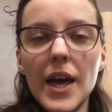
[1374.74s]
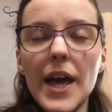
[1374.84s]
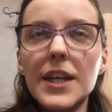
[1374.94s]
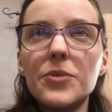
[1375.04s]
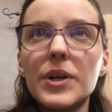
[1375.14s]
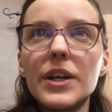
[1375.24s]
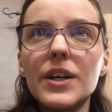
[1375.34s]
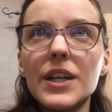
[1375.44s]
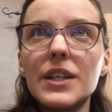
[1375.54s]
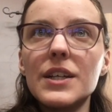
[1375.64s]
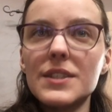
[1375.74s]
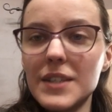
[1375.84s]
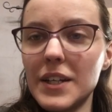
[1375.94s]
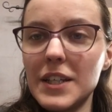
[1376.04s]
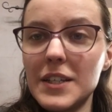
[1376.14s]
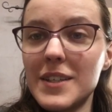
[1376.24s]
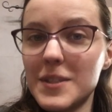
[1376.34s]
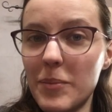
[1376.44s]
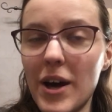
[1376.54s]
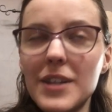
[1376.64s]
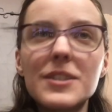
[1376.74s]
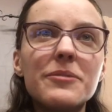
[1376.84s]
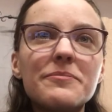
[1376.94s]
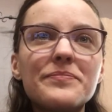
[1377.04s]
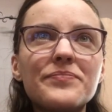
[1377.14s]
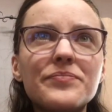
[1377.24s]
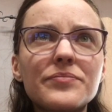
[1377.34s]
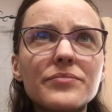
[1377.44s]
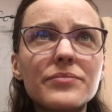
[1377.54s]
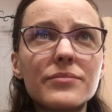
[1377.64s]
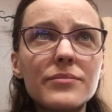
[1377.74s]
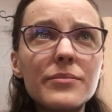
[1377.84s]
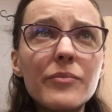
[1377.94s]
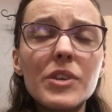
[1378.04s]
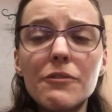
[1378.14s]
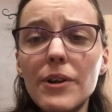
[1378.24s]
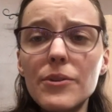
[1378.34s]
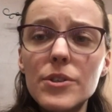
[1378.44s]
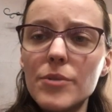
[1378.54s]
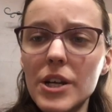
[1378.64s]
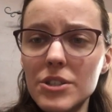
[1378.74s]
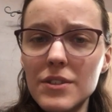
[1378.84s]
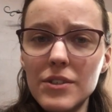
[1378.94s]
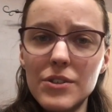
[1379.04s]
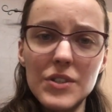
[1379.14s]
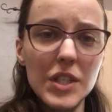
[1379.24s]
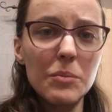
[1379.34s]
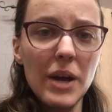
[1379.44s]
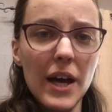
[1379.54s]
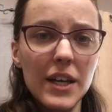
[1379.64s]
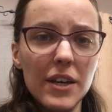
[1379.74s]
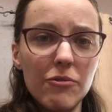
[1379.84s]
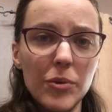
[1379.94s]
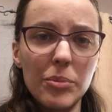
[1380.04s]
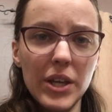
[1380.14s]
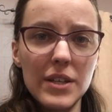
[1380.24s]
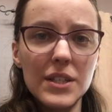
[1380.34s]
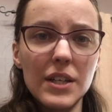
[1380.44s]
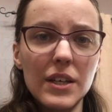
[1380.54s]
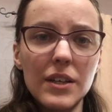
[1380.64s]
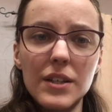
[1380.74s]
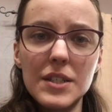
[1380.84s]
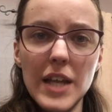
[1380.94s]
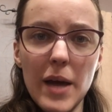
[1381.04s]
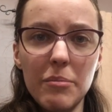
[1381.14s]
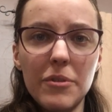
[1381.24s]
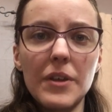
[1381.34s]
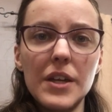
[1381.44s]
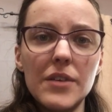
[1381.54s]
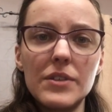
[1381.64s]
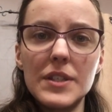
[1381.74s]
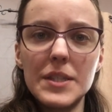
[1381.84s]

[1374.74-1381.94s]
anywhere in a sunny spot. Follow the directions on your seed packet for planting, depth, and even